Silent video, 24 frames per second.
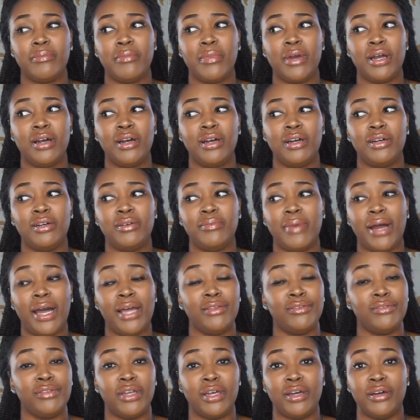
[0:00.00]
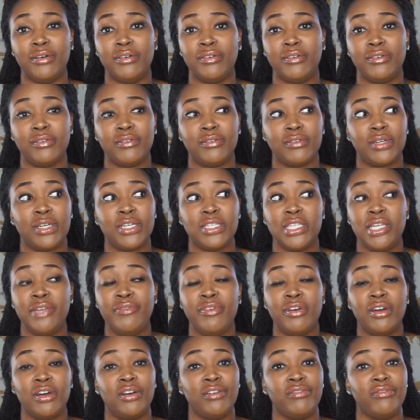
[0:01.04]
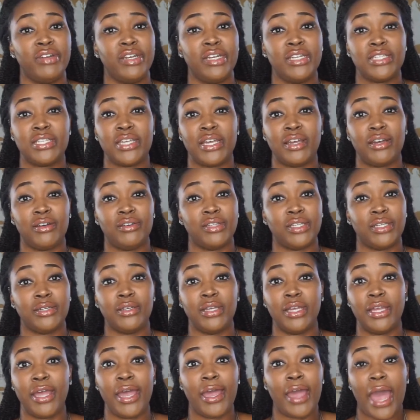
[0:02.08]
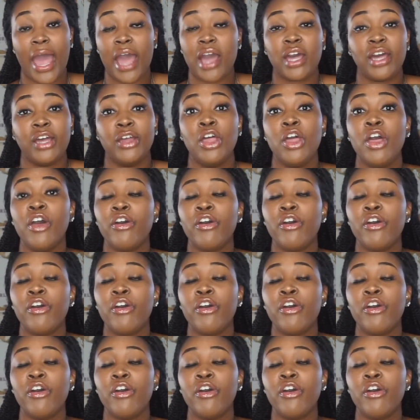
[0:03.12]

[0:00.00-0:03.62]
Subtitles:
I don't know. Because even in Koreatown, I could,